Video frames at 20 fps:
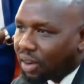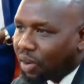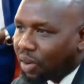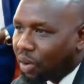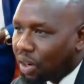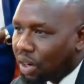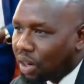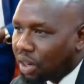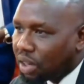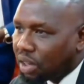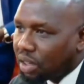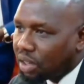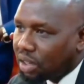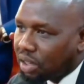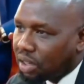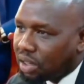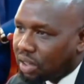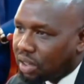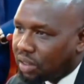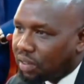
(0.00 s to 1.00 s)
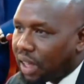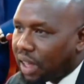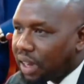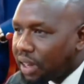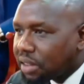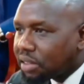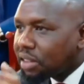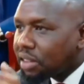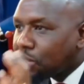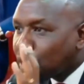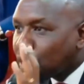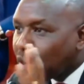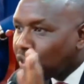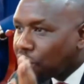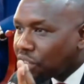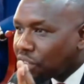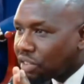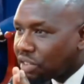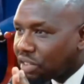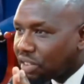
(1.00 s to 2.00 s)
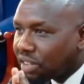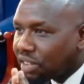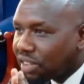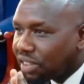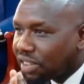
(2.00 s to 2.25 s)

corner. That is his office.